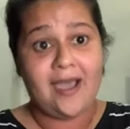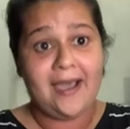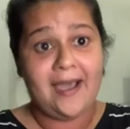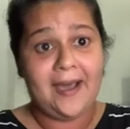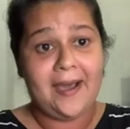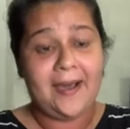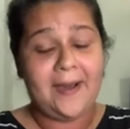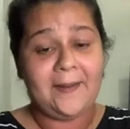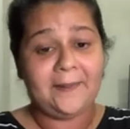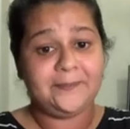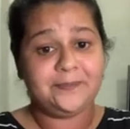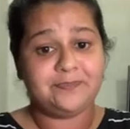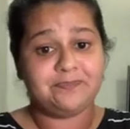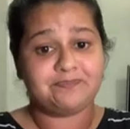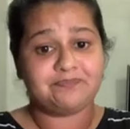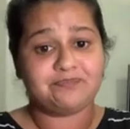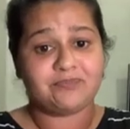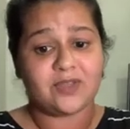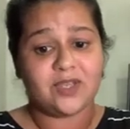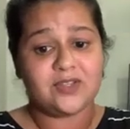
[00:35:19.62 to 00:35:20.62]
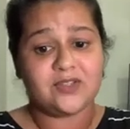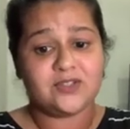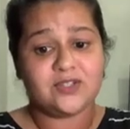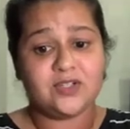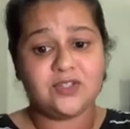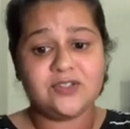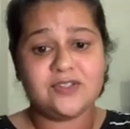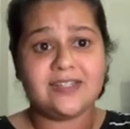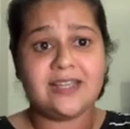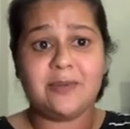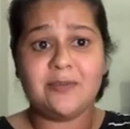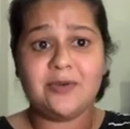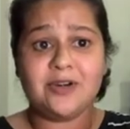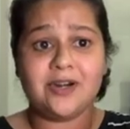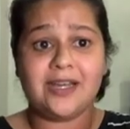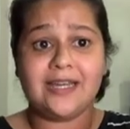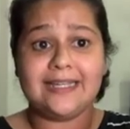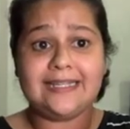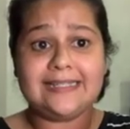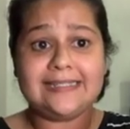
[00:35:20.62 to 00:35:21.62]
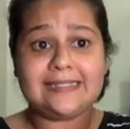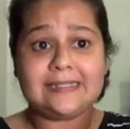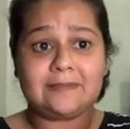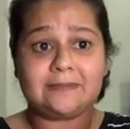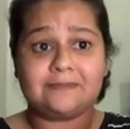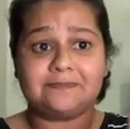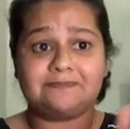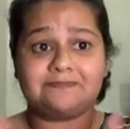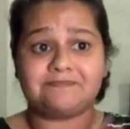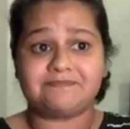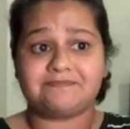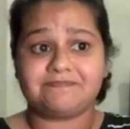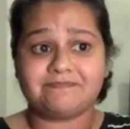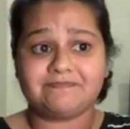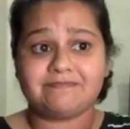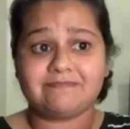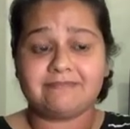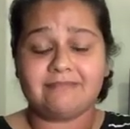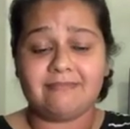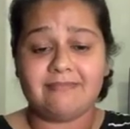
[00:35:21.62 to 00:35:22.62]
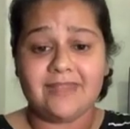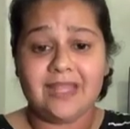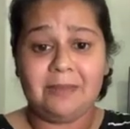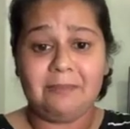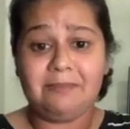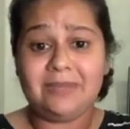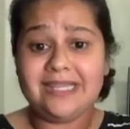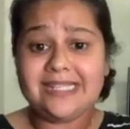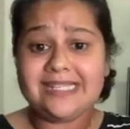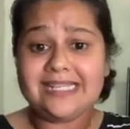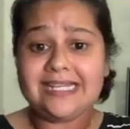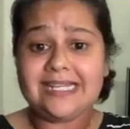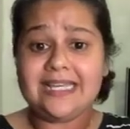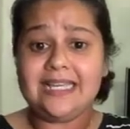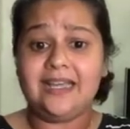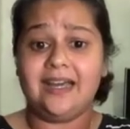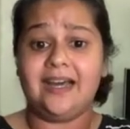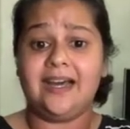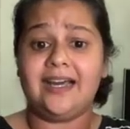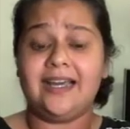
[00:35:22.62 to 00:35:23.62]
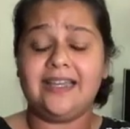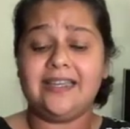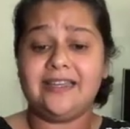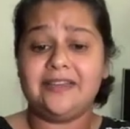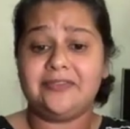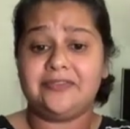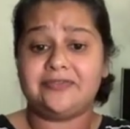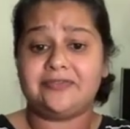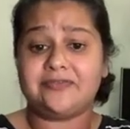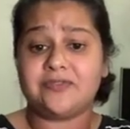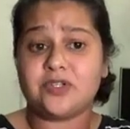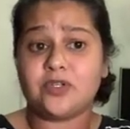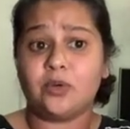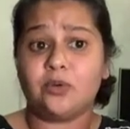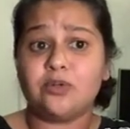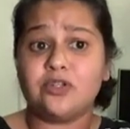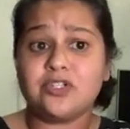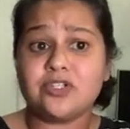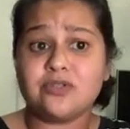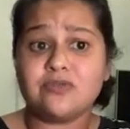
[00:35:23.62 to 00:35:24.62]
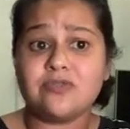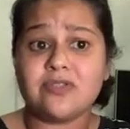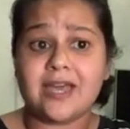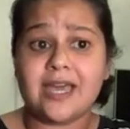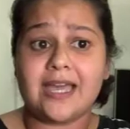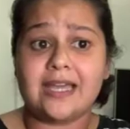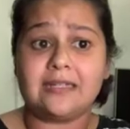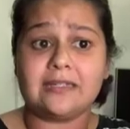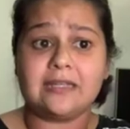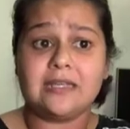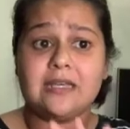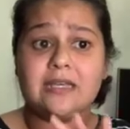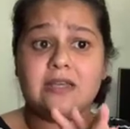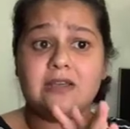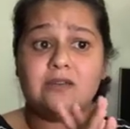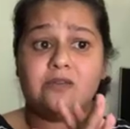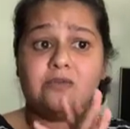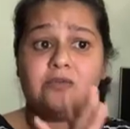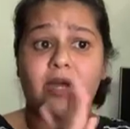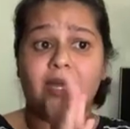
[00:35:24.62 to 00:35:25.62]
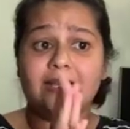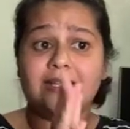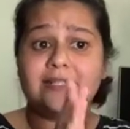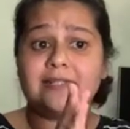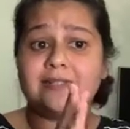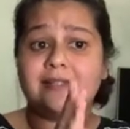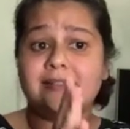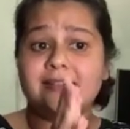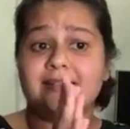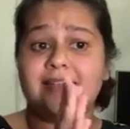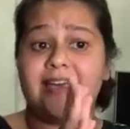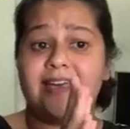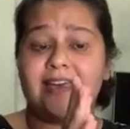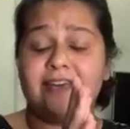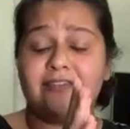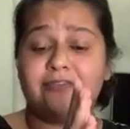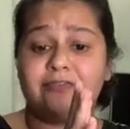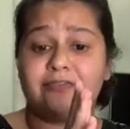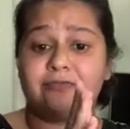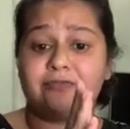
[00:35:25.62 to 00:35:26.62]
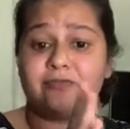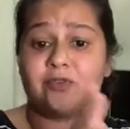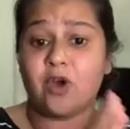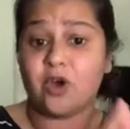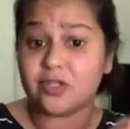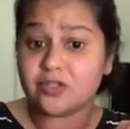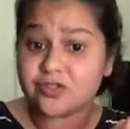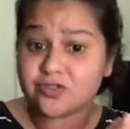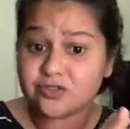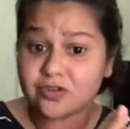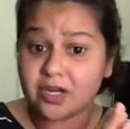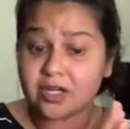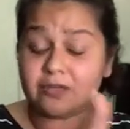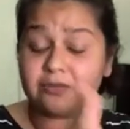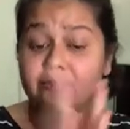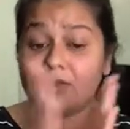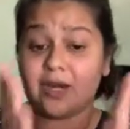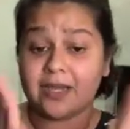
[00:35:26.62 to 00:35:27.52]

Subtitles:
So to summarize, basically I've told you that writers construct